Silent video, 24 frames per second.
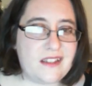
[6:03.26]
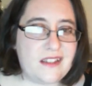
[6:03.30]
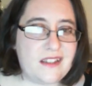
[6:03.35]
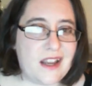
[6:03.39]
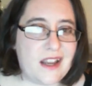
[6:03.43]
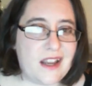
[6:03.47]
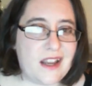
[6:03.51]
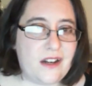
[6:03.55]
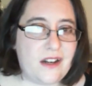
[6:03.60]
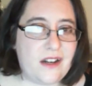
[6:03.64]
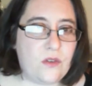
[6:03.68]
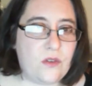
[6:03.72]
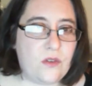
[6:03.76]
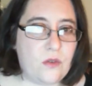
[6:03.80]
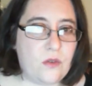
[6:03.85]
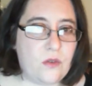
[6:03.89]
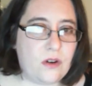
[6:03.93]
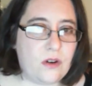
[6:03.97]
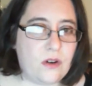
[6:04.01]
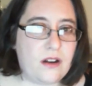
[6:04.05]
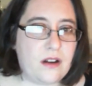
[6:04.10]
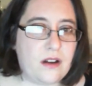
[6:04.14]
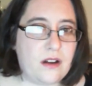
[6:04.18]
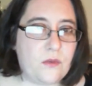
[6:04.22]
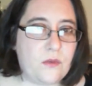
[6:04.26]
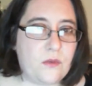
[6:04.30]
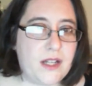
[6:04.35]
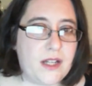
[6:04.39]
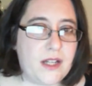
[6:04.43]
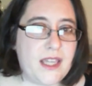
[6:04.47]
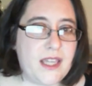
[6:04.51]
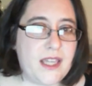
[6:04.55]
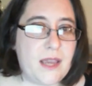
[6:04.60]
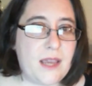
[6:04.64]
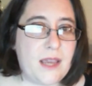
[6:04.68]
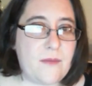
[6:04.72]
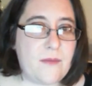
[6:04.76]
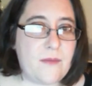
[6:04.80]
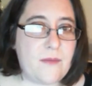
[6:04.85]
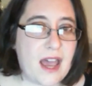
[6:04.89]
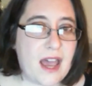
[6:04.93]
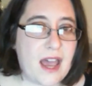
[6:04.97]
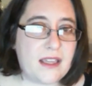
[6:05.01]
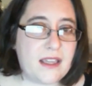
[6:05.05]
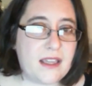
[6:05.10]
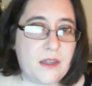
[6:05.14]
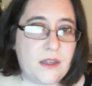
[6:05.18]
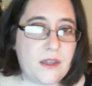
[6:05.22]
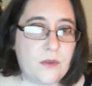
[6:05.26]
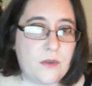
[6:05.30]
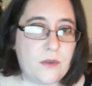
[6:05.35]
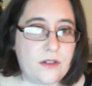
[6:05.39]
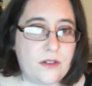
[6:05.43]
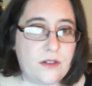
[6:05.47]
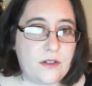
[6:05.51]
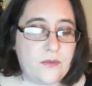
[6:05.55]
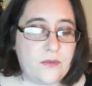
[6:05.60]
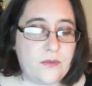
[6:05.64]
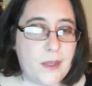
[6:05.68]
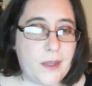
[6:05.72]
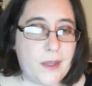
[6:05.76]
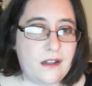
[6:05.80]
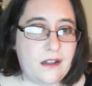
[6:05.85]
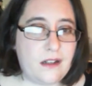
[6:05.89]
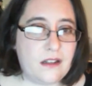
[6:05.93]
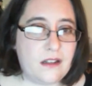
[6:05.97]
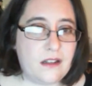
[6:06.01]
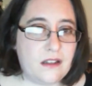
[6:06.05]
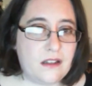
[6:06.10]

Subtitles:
then, or when he came back he would have been,